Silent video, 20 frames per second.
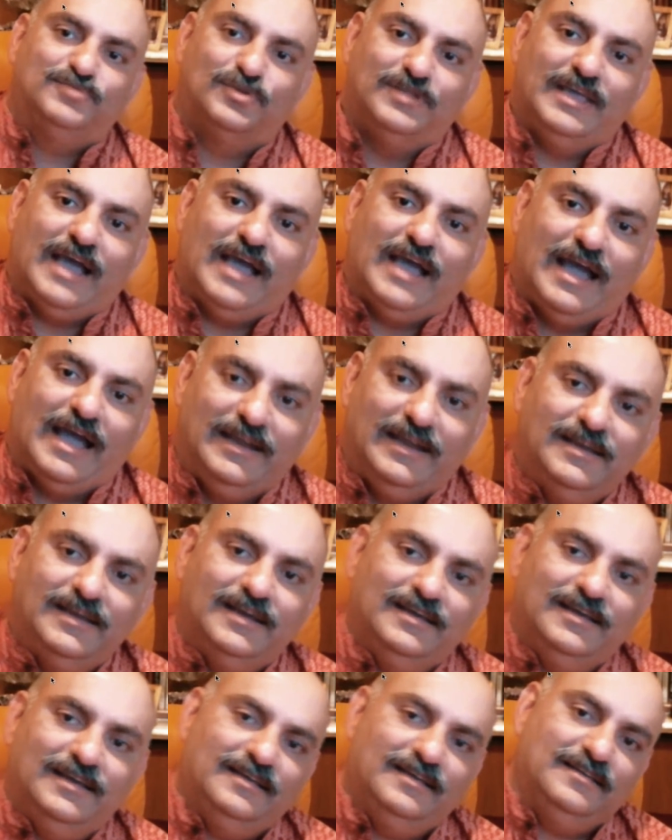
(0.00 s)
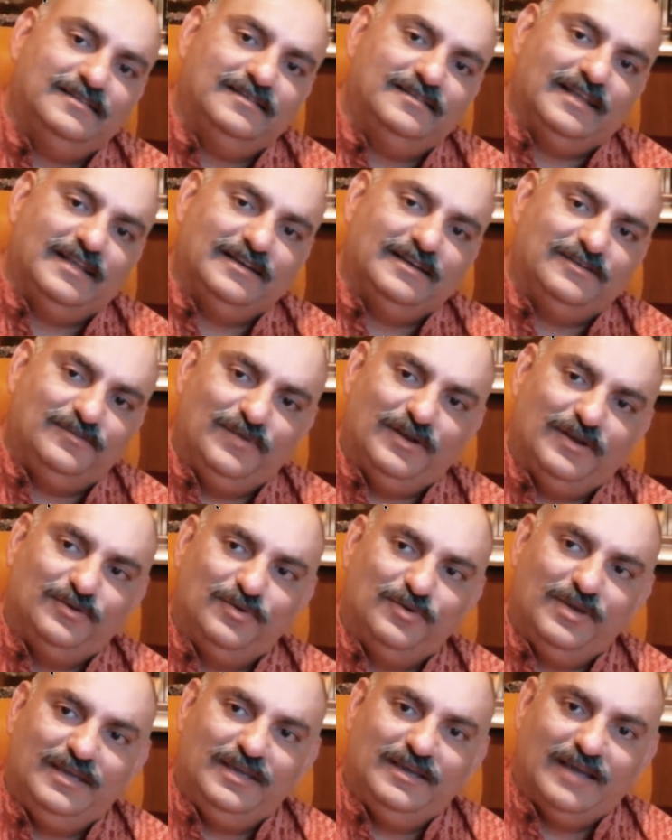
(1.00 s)
So the idea is that we're
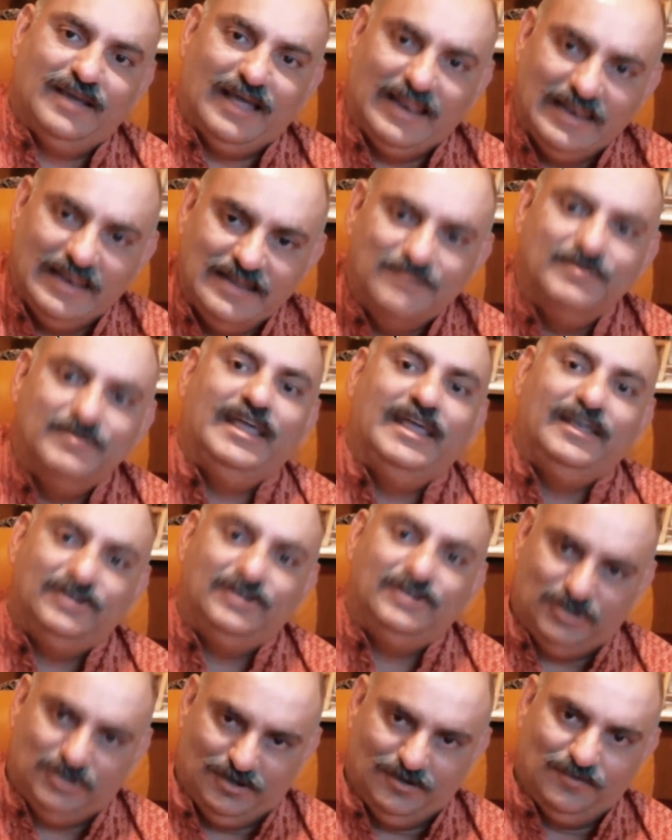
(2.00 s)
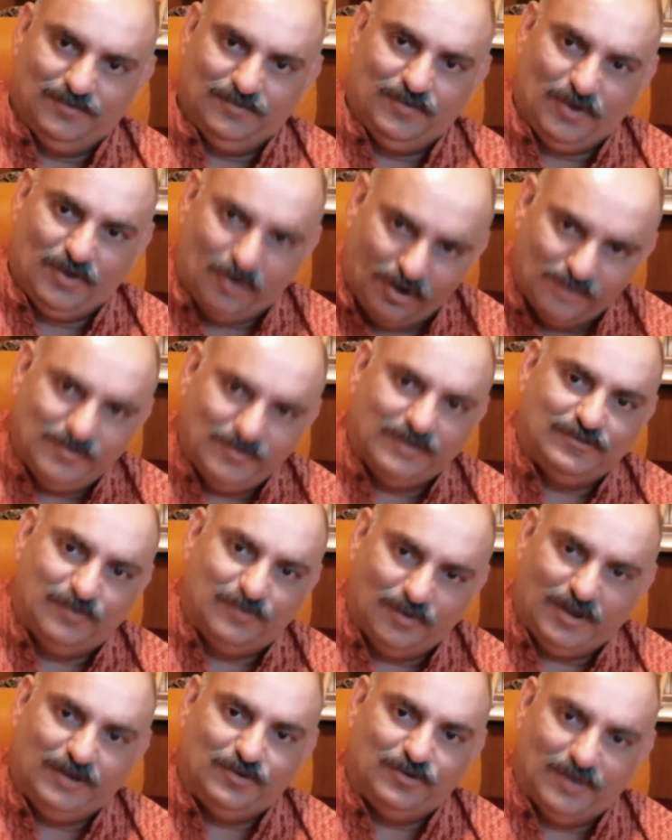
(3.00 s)
doing elimination. We're always
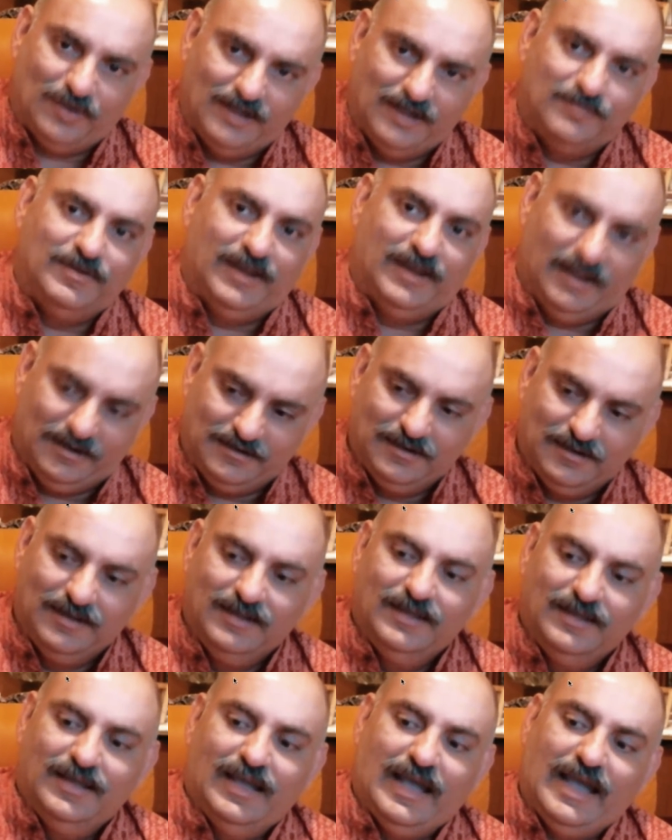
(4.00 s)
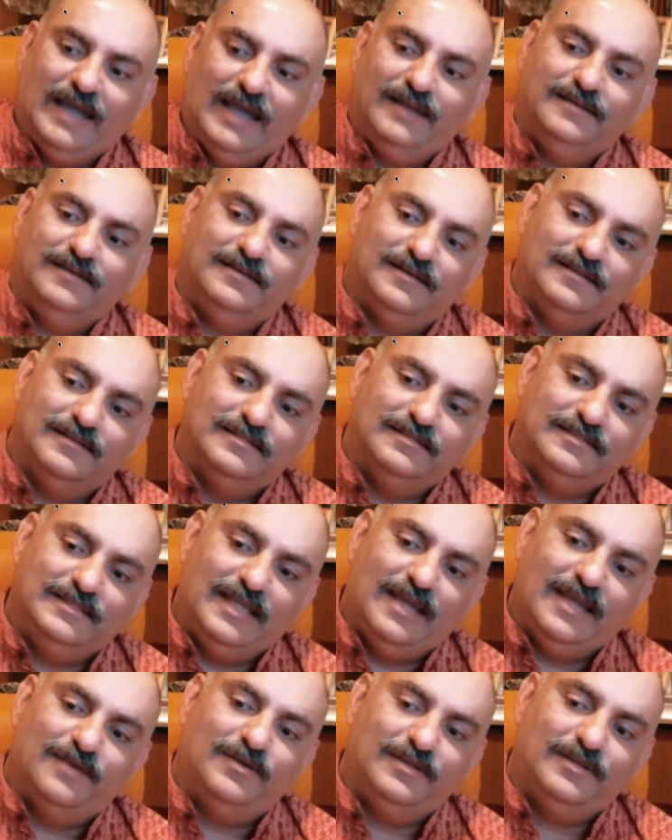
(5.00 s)
looking to eliminate. And
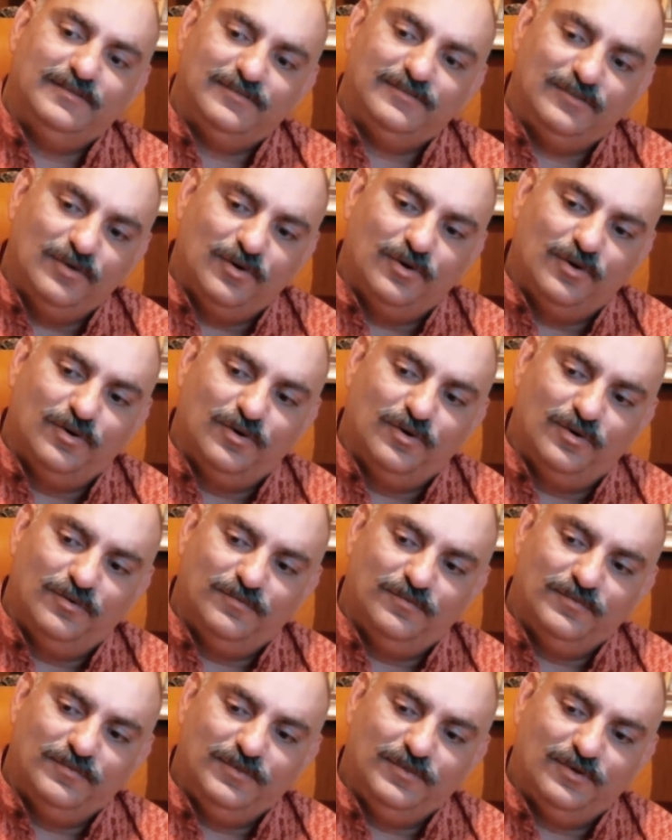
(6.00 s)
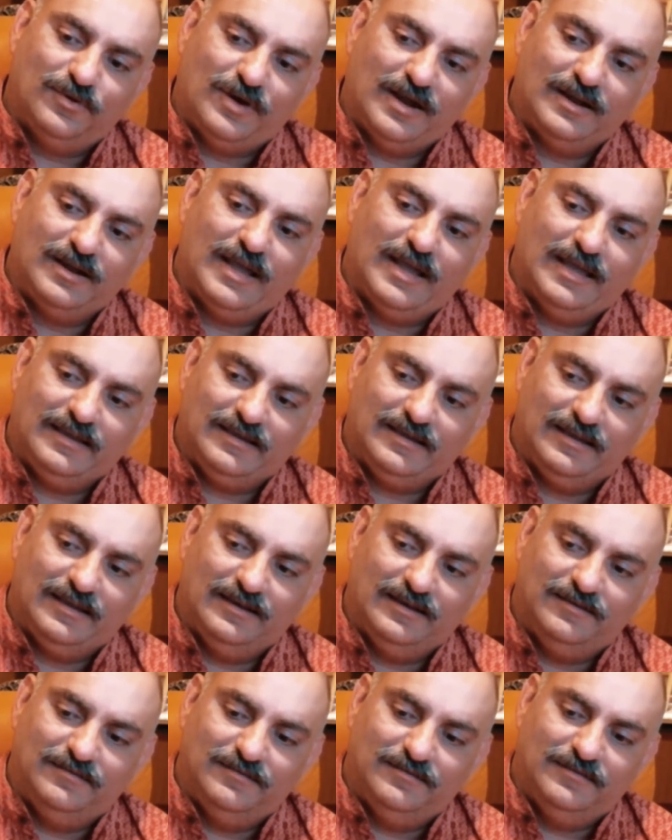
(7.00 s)
there is no, unlike
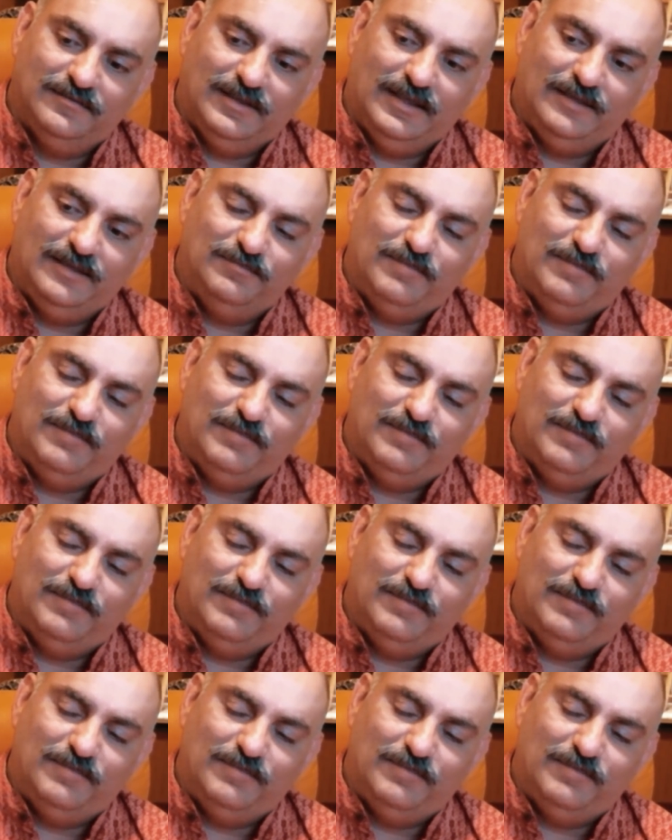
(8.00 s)
in